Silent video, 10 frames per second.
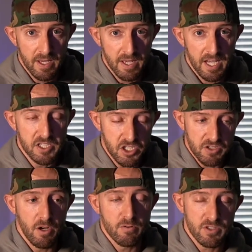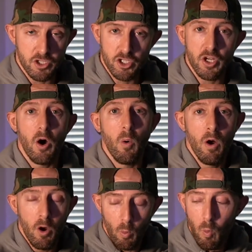It just goes to show
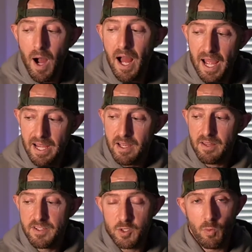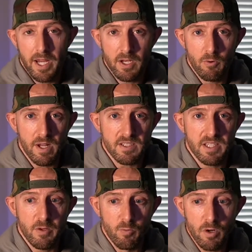why this Wayne
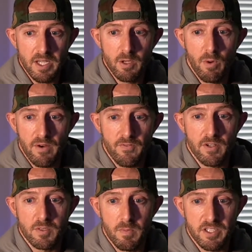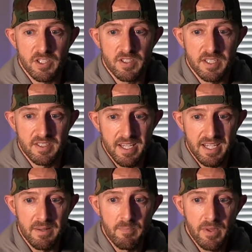Gretzky rookie went for as much as it
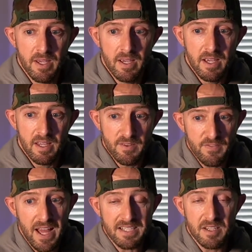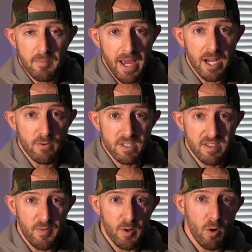did. And the fact of the matter is
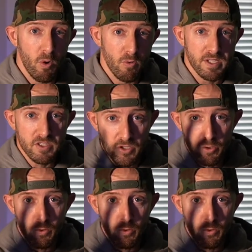that there are only 2